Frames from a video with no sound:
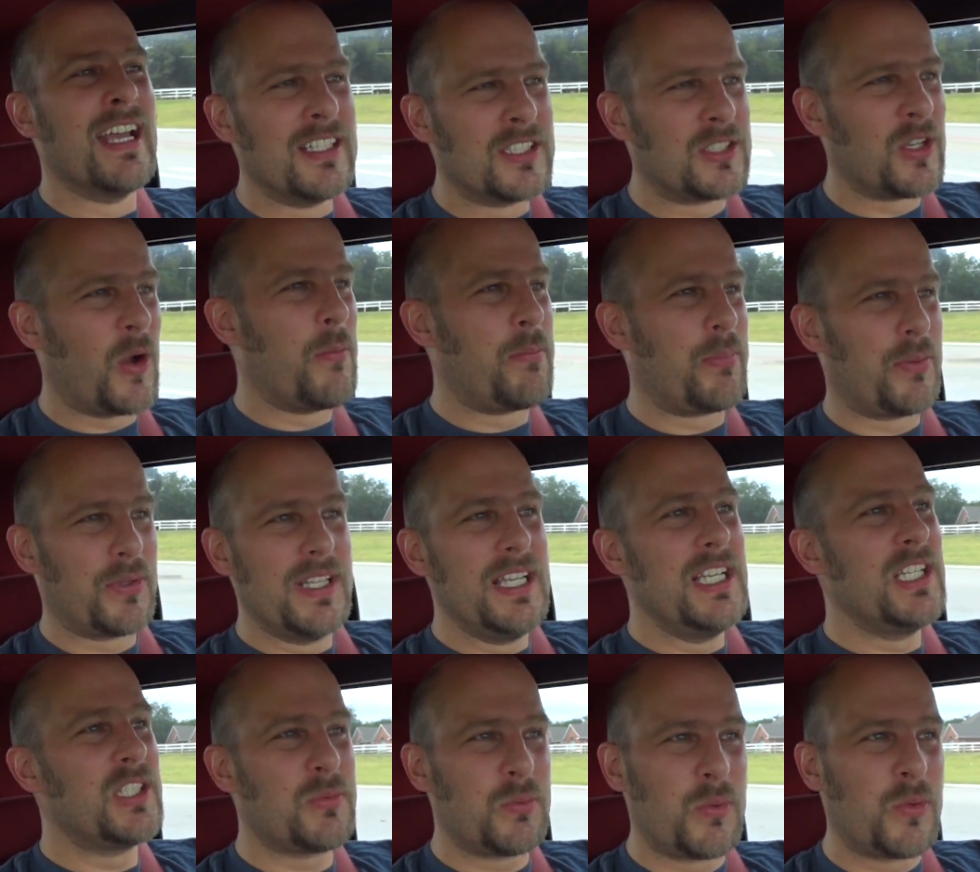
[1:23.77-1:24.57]
So
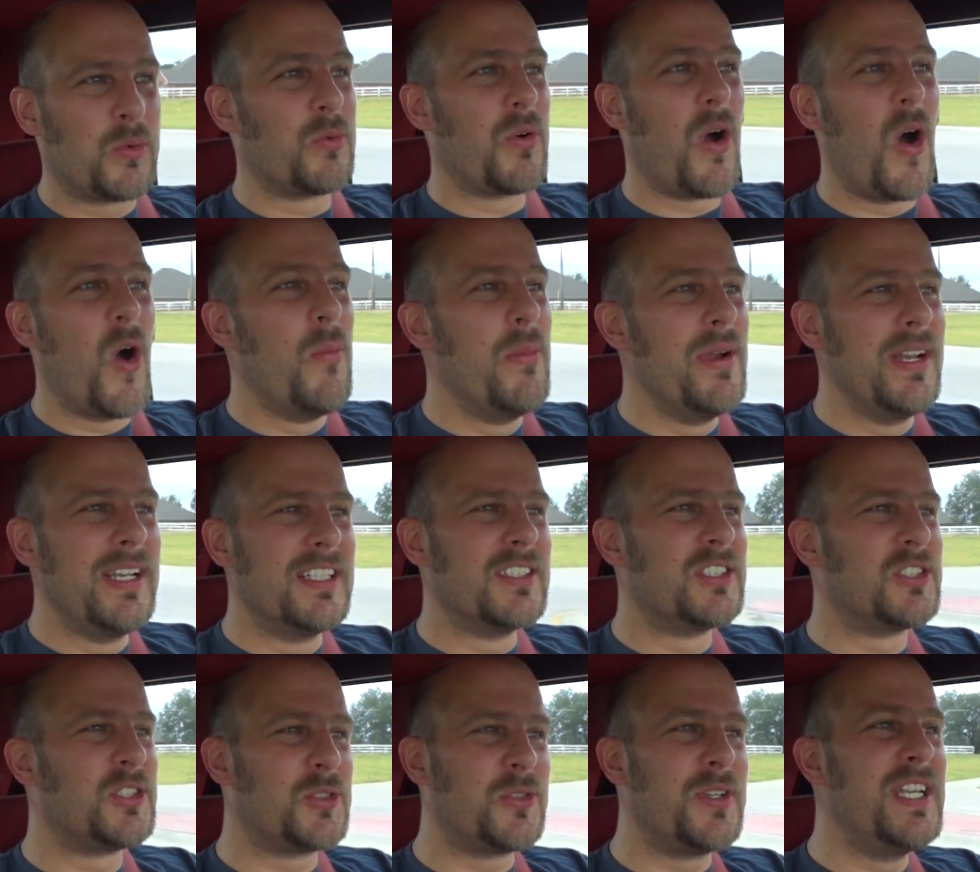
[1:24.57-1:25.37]
police were roaming
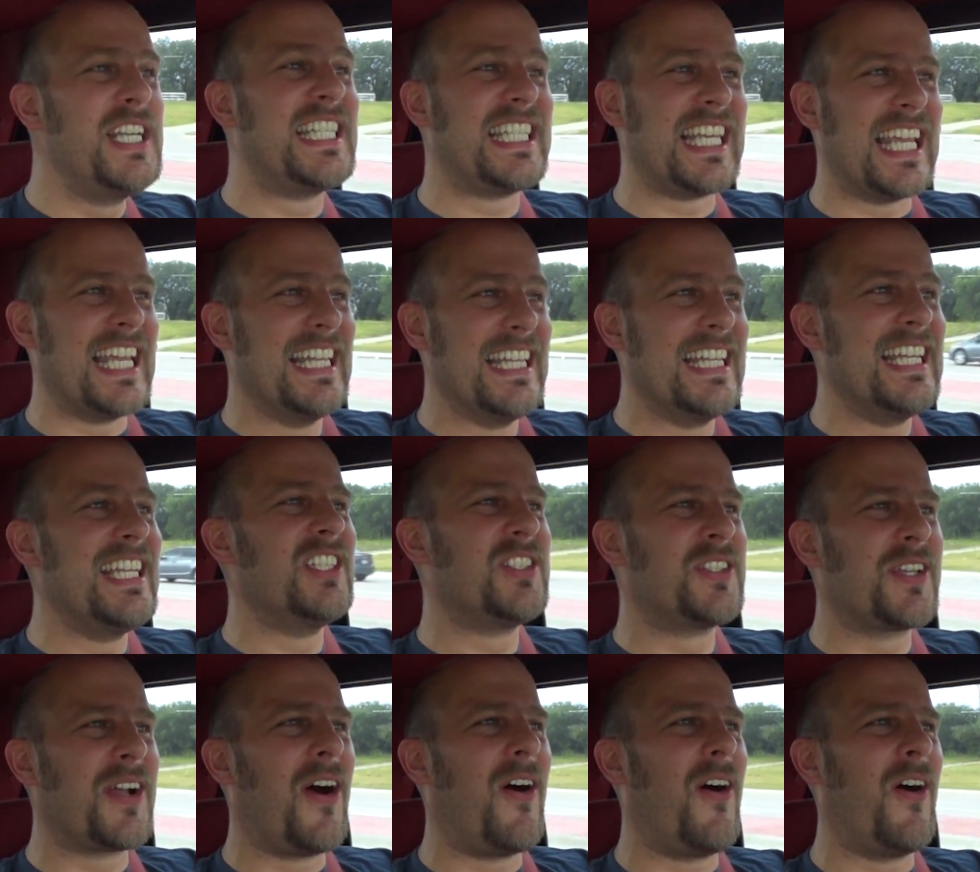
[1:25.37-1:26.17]
the streets in
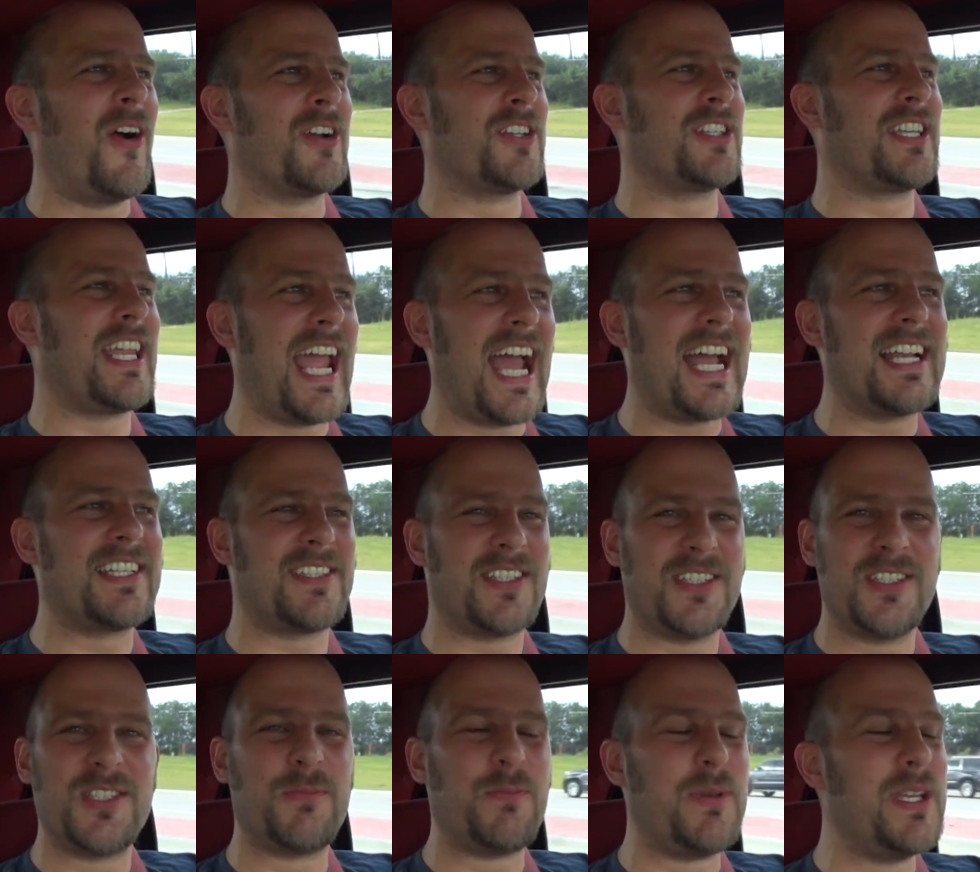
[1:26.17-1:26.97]
these cars
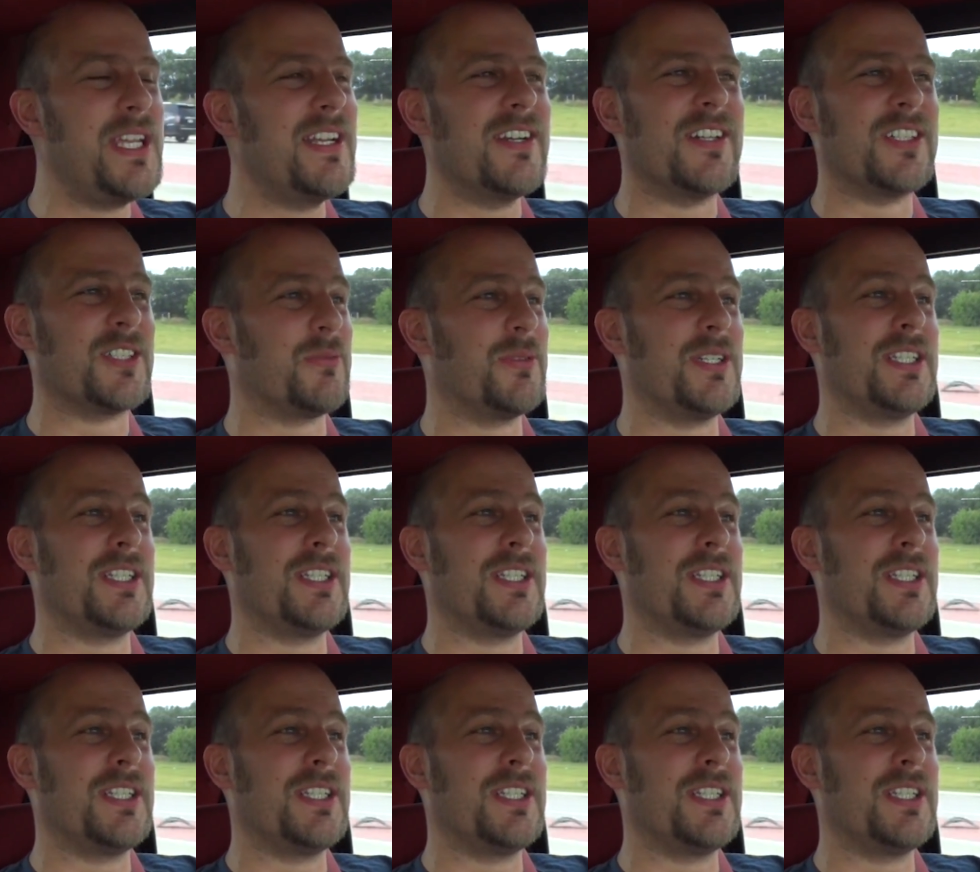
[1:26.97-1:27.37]
catching speeders,